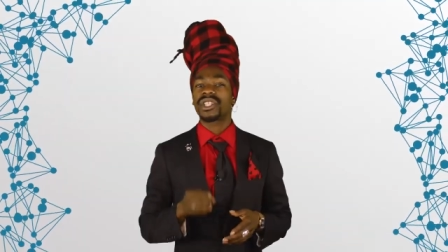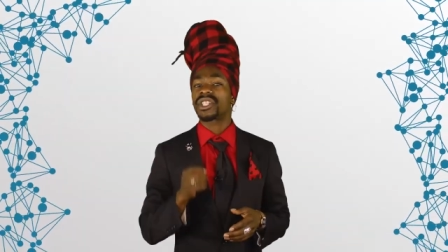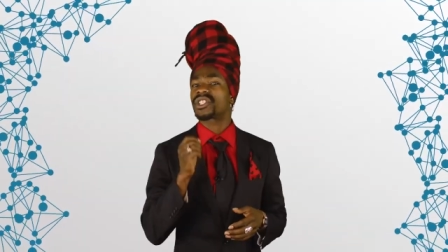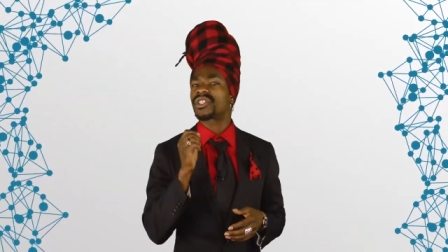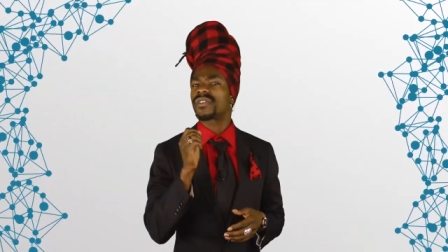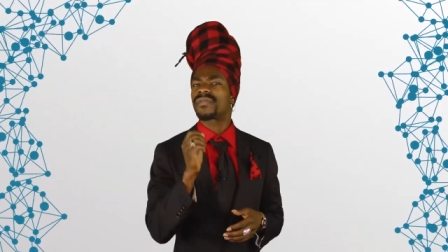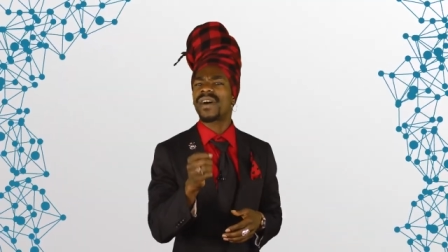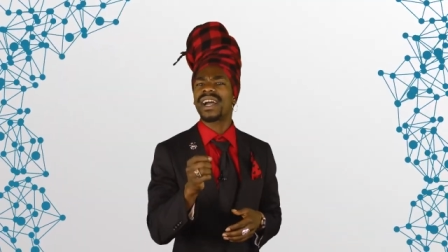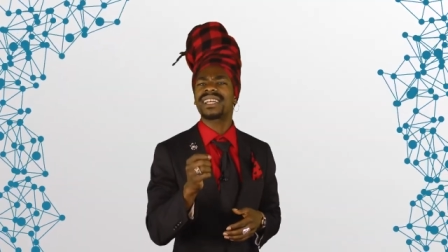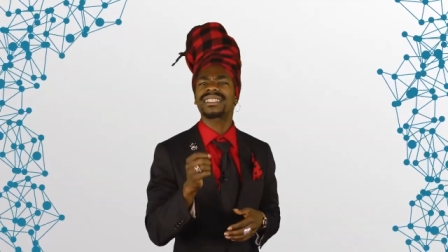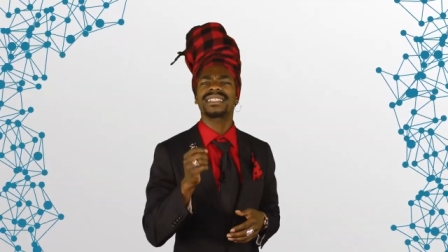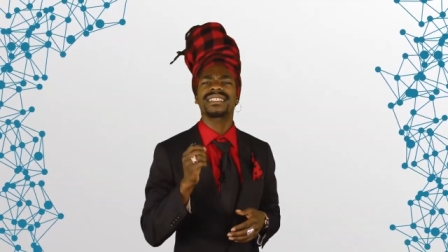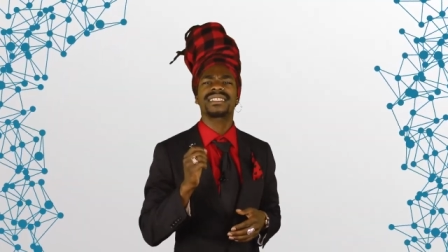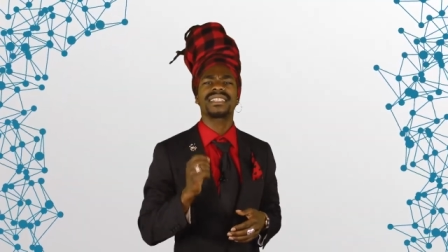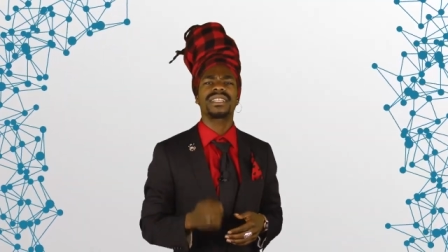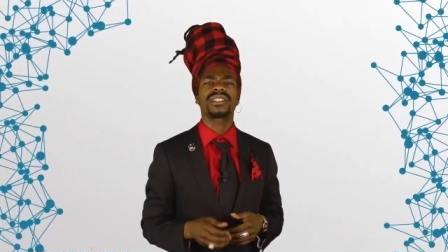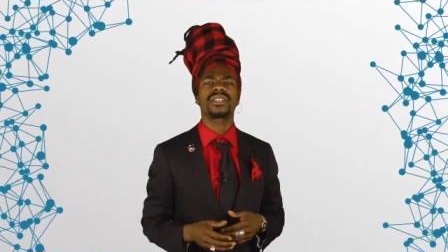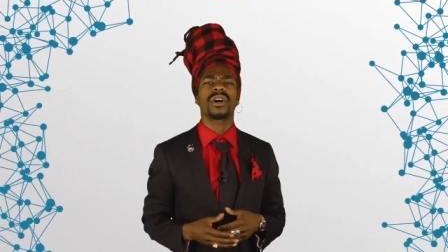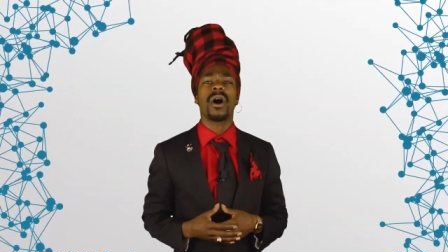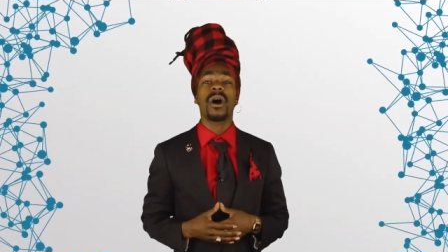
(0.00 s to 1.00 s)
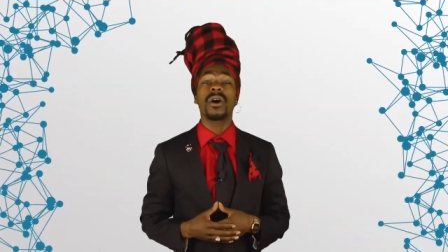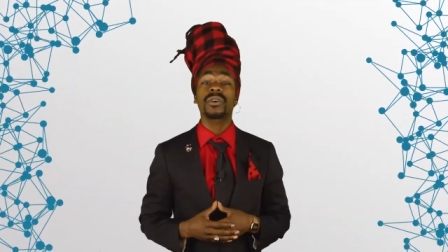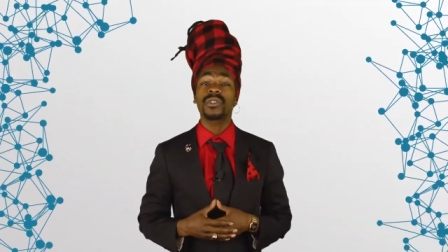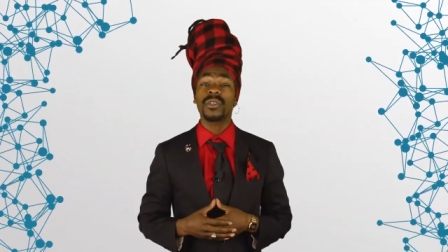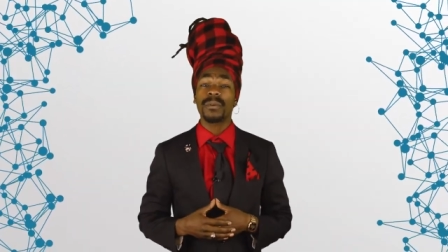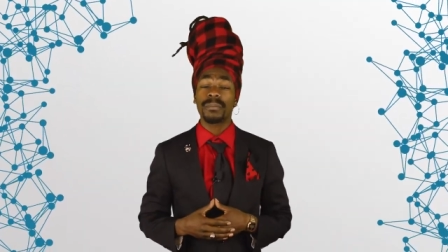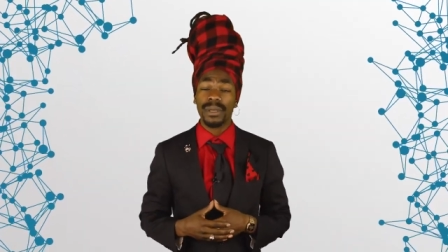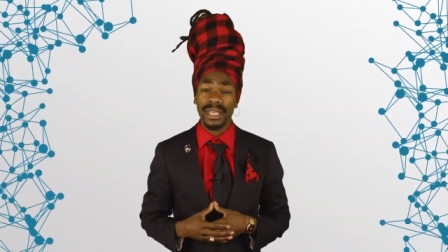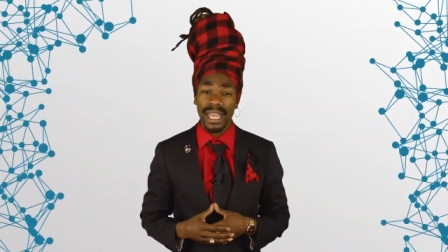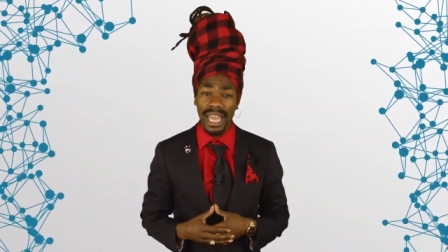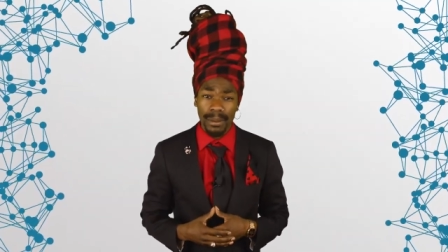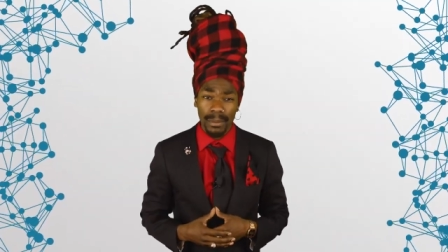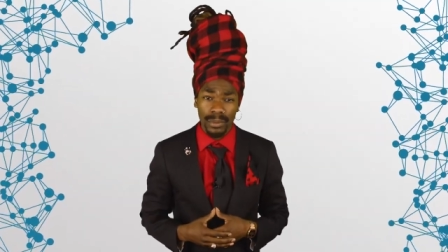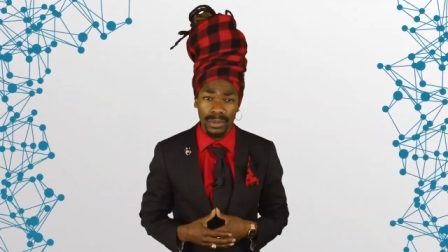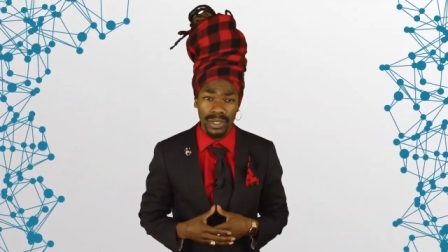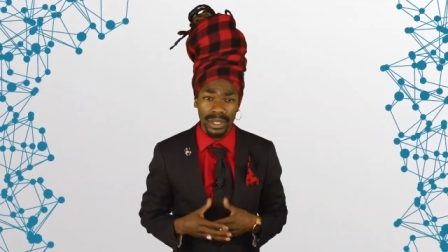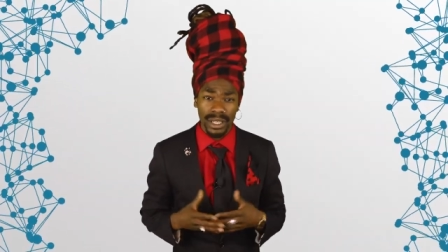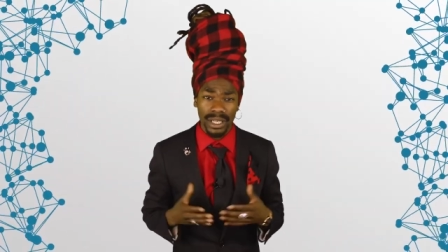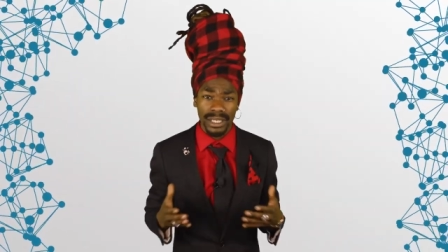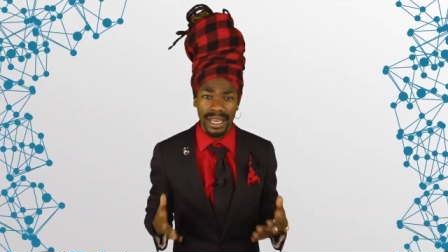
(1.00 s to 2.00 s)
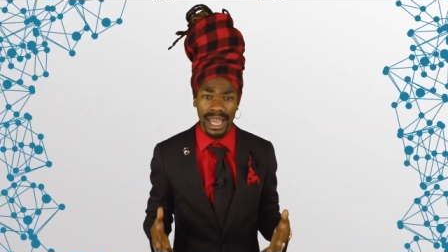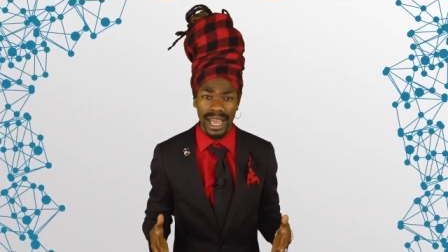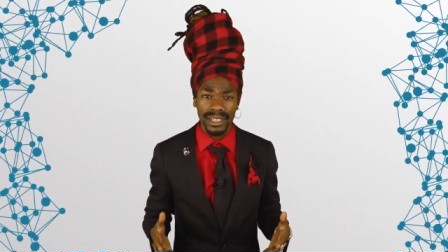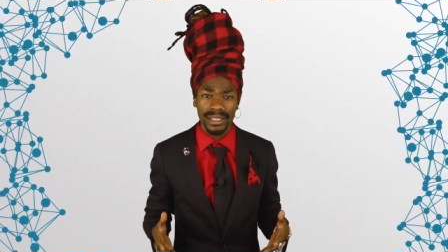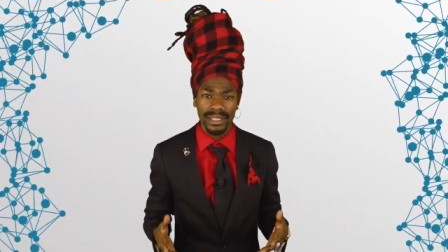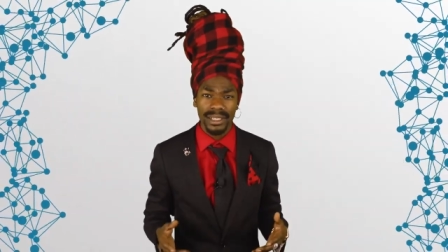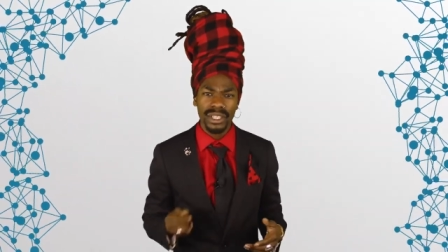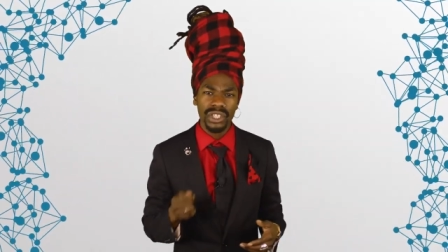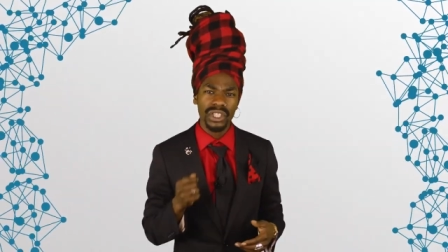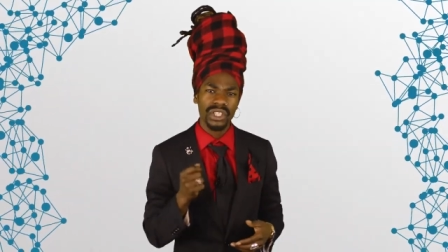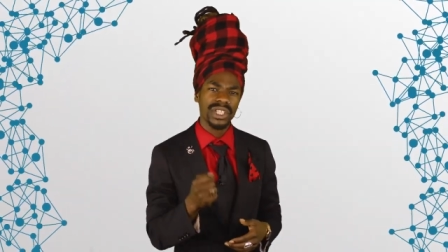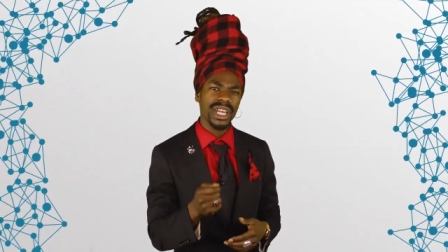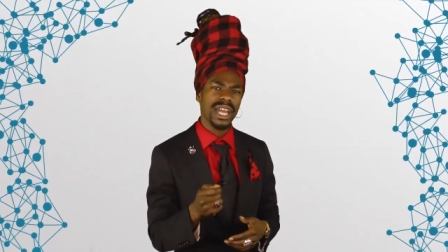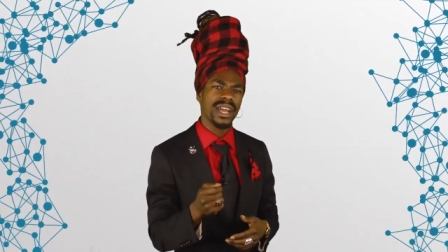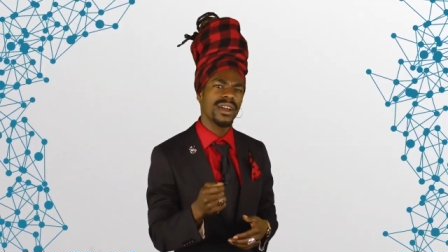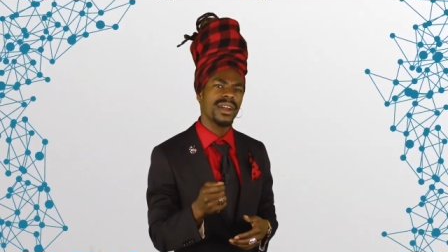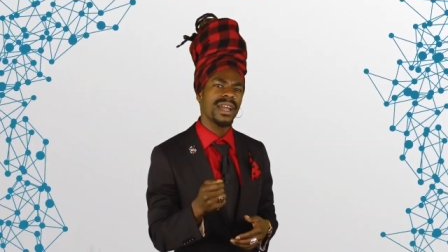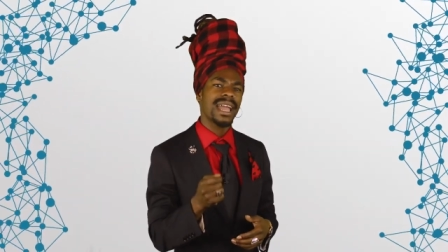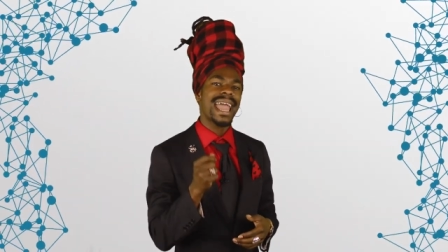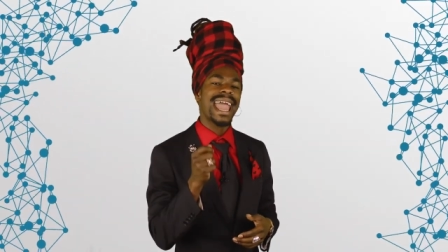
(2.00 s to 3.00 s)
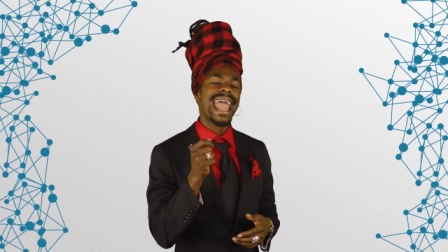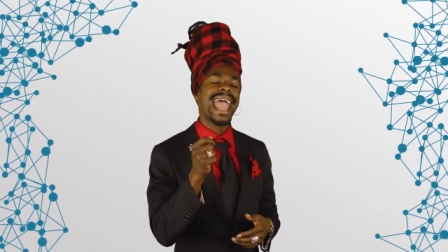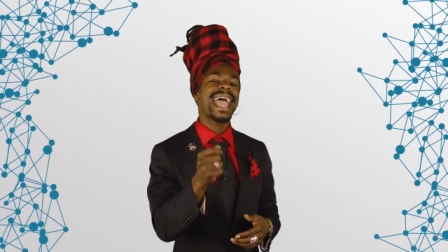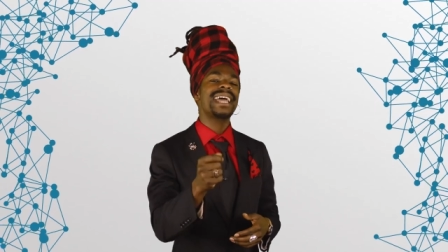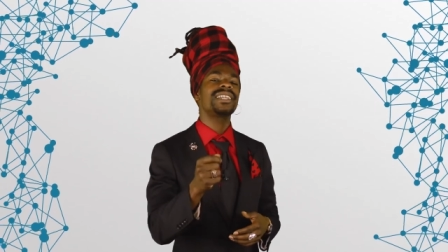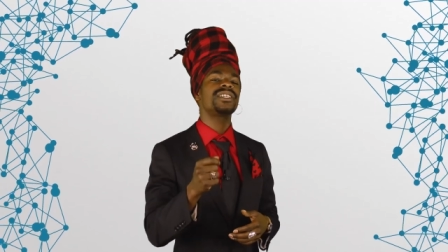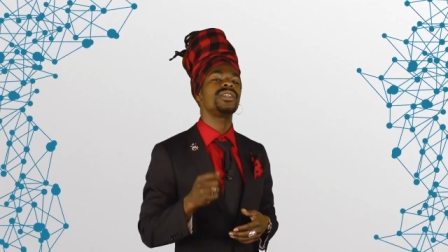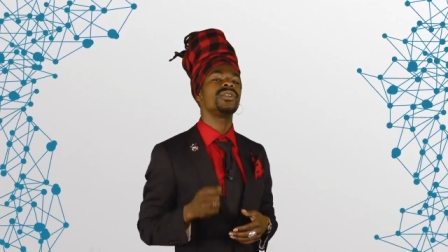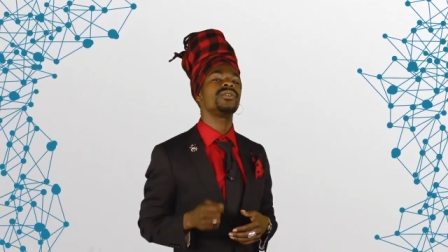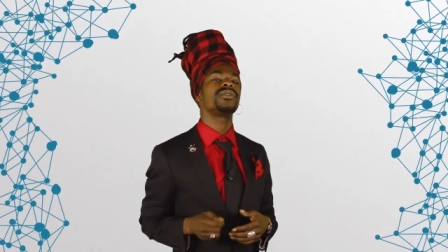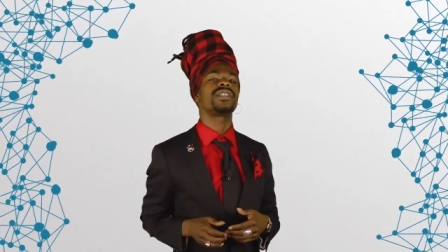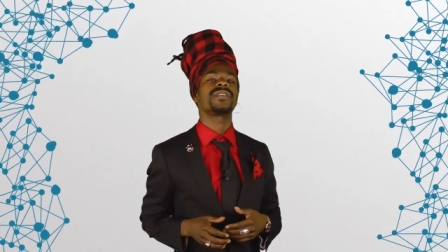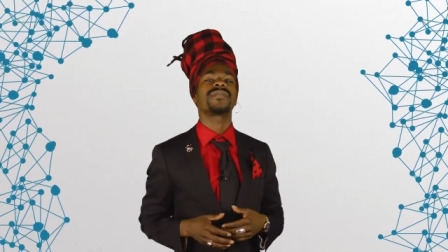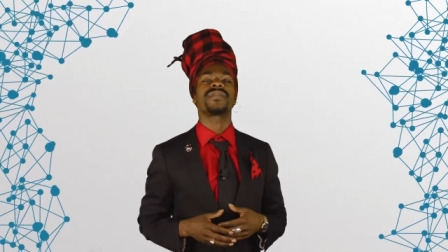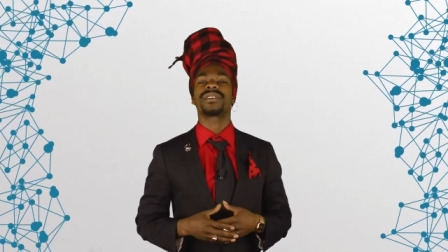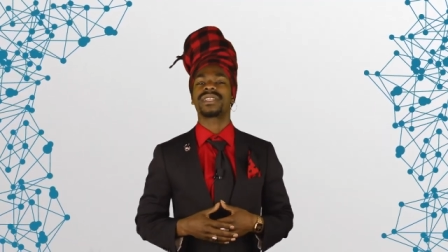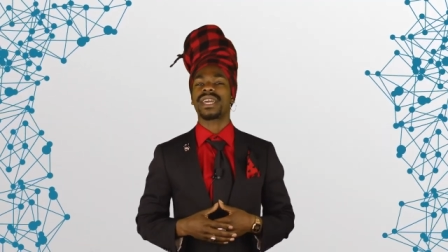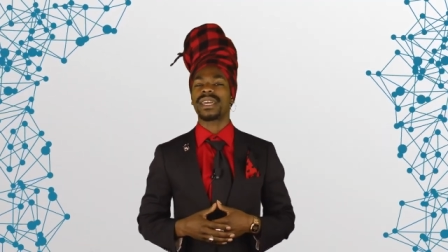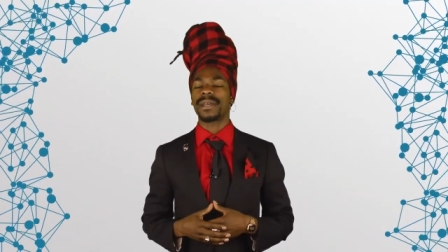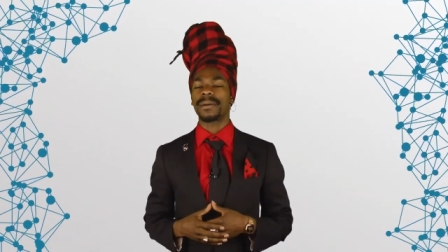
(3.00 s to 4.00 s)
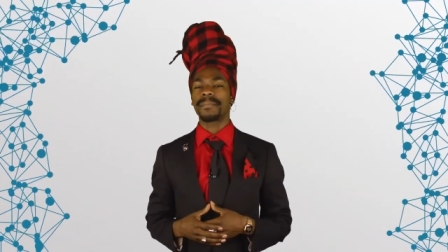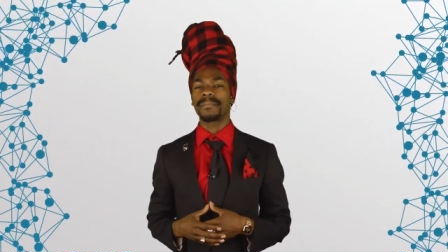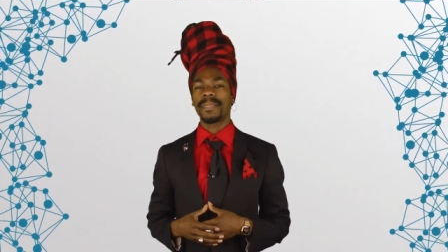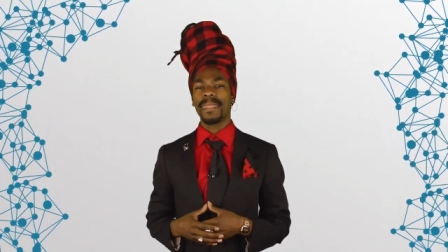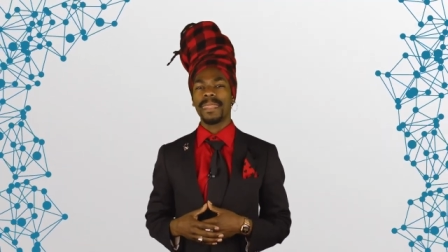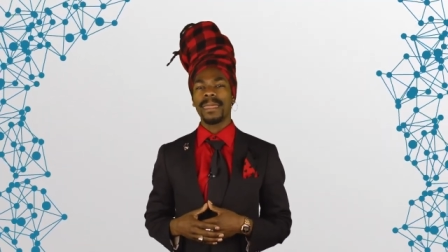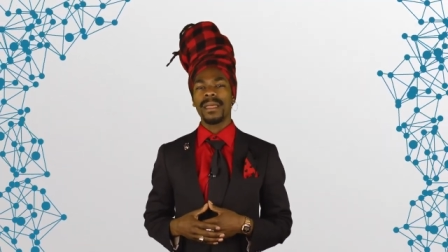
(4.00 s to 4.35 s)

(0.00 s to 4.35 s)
Such devices need to also be able to connect, share, and use different data.